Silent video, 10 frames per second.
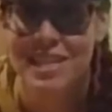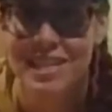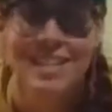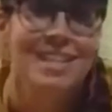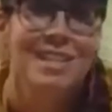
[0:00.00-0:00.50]

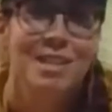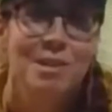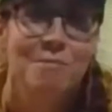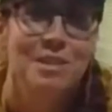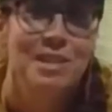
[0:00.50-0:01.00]
which can
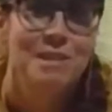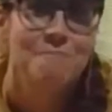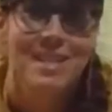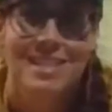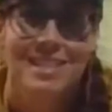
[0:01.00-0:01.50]
basically
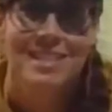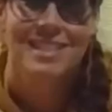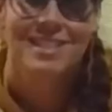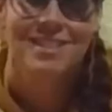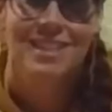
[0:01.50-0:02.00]

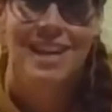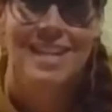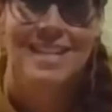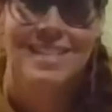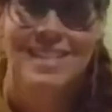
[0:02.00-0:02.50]
utilize
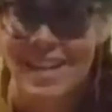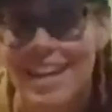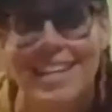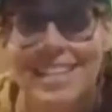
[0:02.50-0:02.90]
anything that you